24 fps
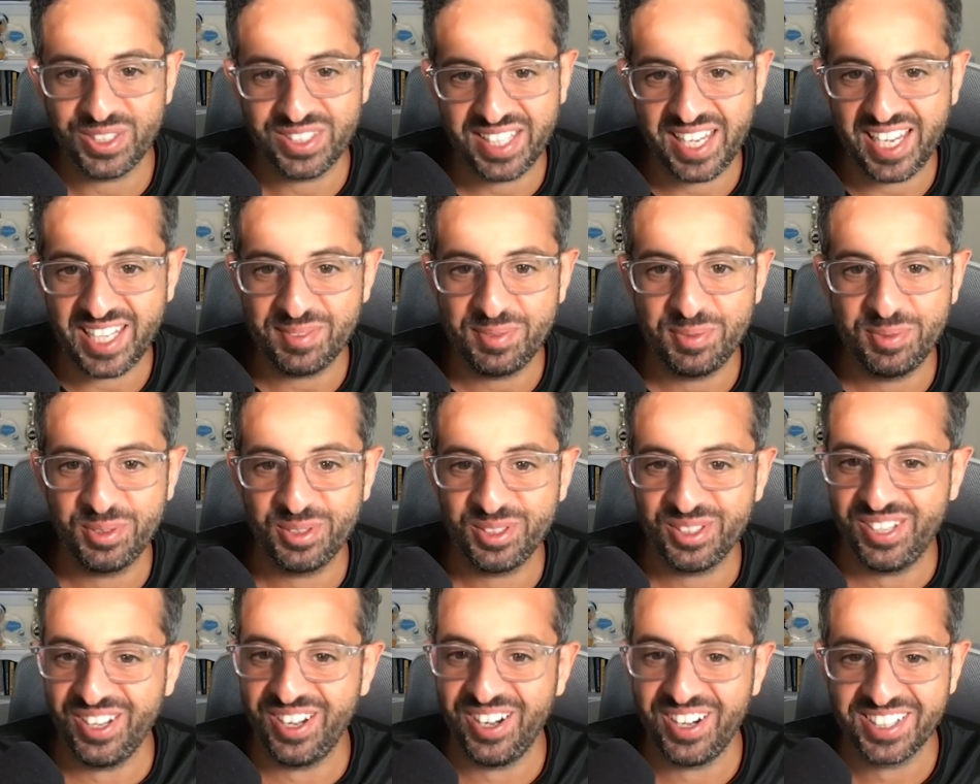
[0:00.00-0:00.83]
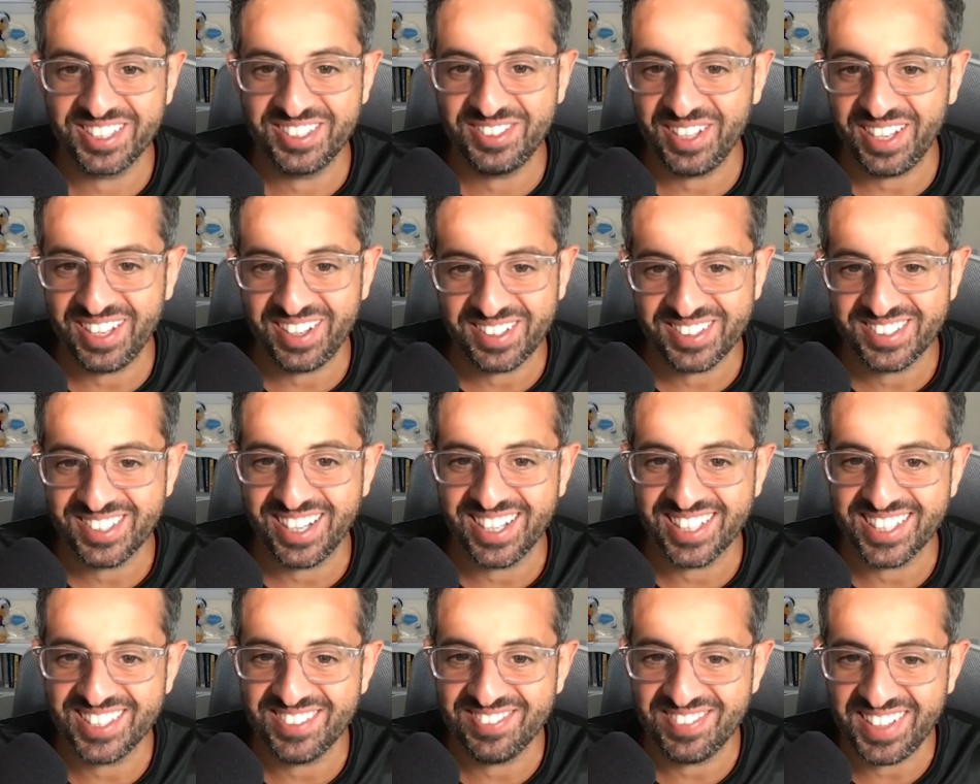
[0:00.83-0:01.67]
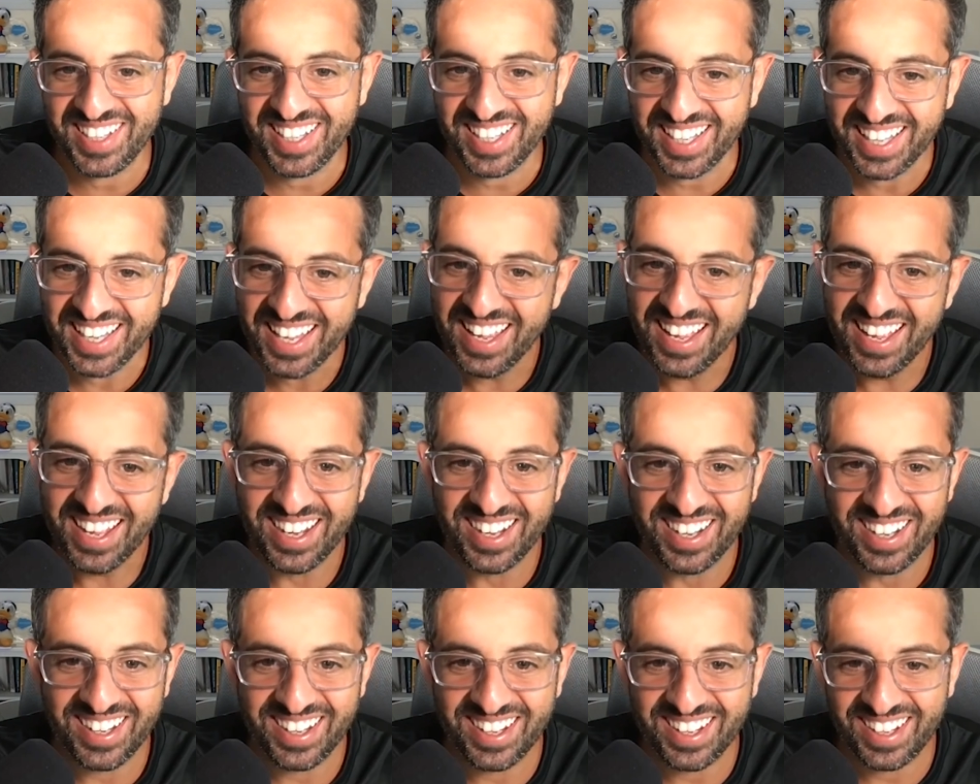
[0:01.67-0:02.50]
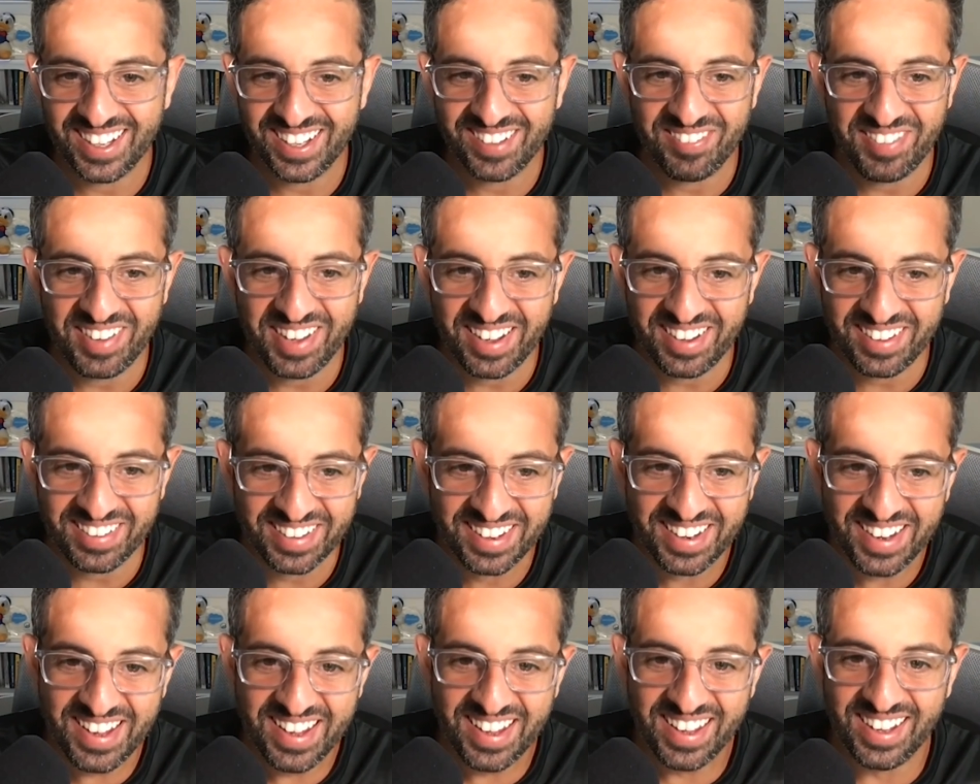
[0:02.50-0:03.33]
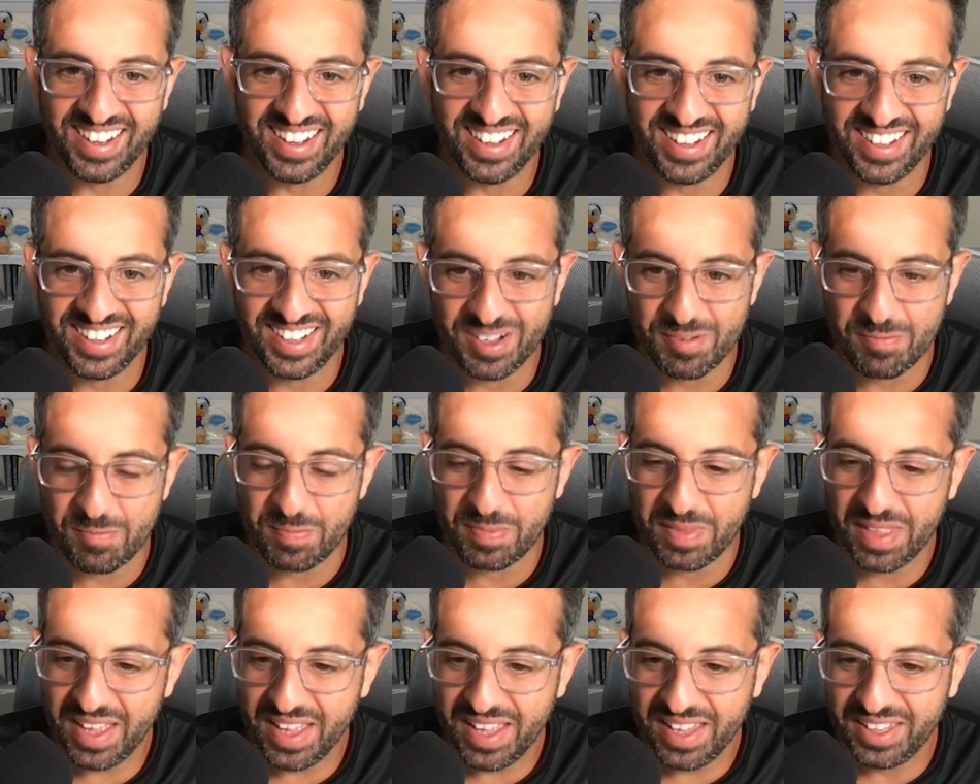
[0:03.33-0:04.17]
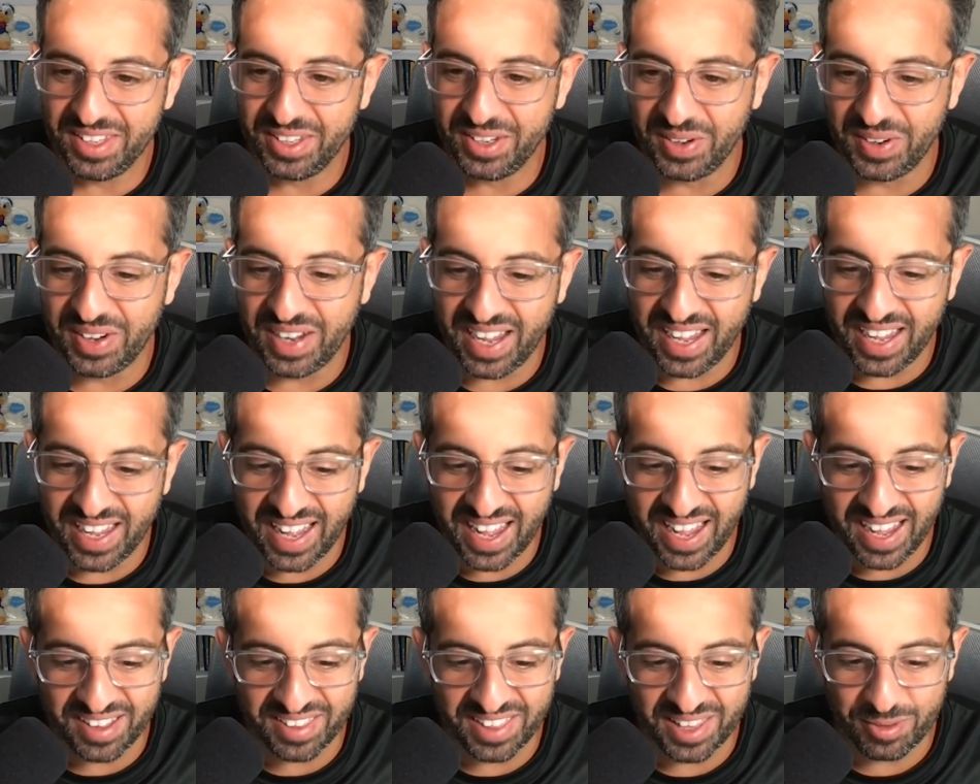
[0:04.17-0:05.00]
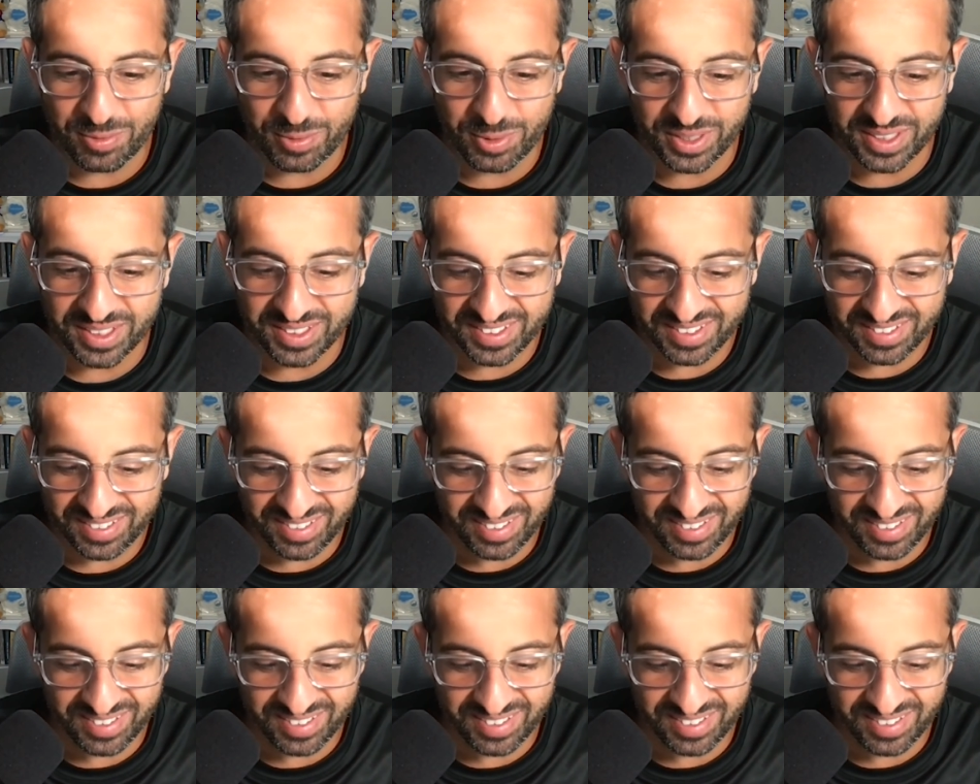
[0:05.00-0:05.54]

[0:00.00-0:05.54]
I ask people to talk to me about how they would